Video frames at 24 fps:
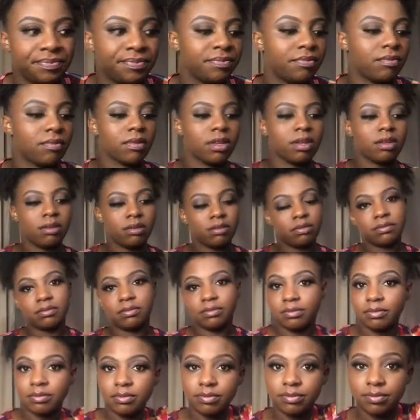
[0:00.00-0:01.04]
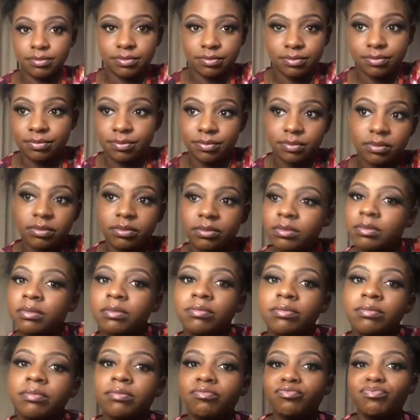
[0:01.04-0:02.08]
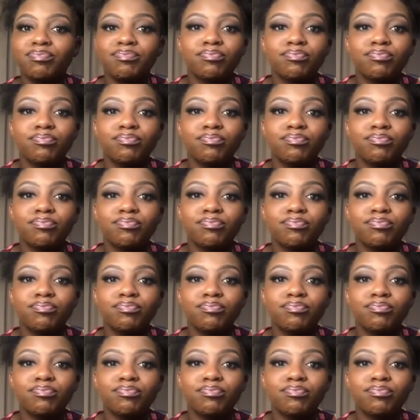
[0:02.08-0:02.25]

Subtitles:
It didn't work. She would not let me be great.